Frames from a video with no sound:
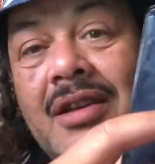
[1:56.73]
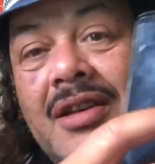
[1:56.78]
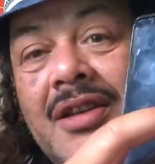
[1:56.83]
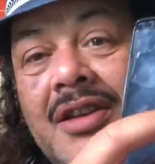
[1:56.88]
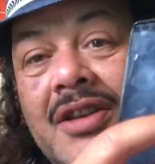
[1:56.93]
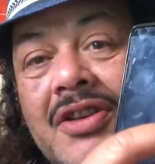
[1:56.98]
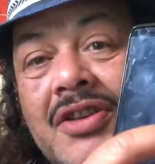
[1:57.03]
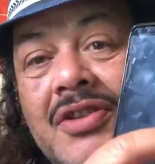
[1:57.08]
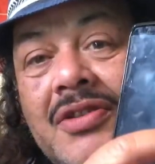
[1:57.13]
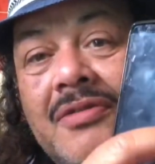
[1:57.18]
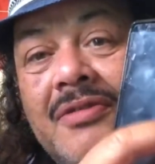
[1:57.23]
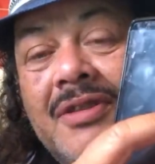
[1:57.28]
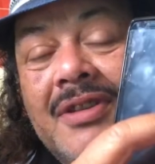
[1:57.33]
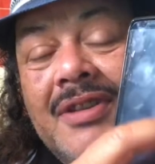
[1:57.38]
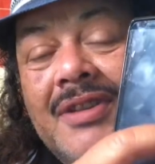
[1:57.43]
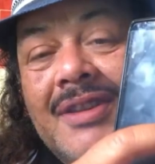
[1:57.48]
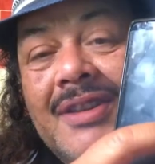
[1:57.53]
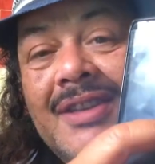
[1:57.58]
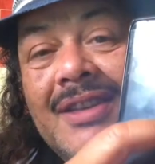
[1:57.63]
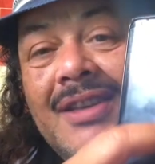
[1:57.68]
is showing
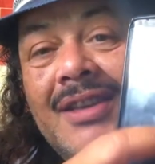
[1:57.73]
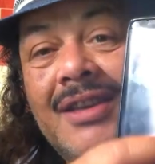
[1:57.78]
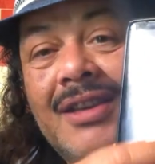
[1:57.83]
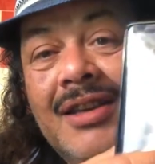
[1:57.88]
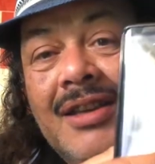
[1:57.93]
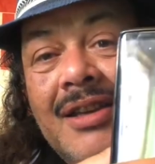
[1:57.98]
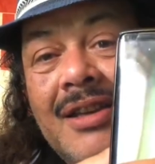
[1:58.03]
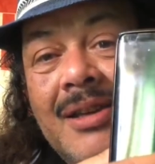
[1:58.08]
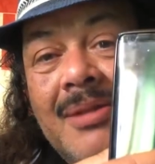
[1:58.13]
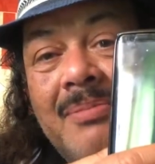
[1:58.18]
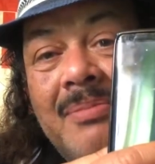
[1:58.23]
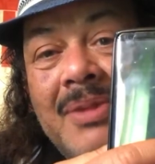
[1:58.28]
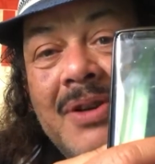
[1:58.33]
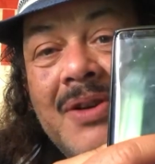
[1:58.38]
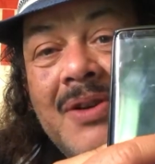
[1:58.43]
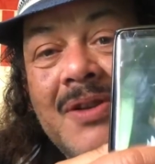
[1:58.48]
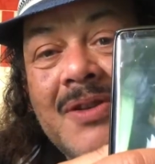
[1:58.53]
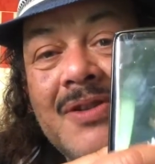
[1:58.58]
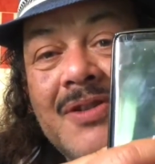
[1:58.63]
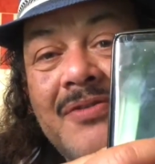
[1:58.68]
a 3
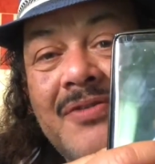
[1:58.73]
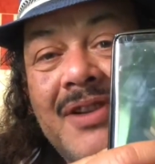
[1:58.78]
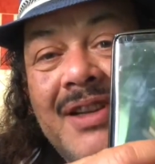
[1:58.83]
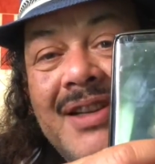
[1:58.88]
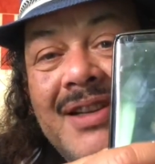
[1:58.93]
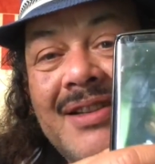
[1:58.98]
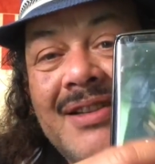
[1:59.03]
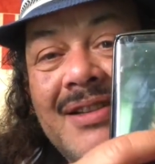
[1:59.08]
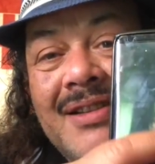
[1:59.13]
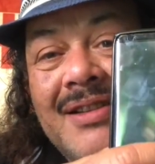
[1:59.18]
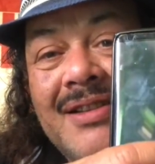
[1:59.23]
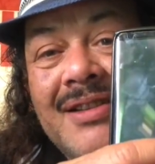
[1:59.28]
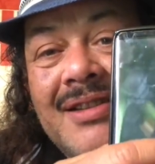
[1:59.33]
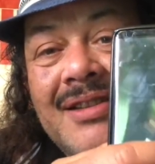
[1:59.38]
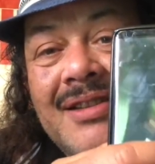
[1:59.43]
because of a little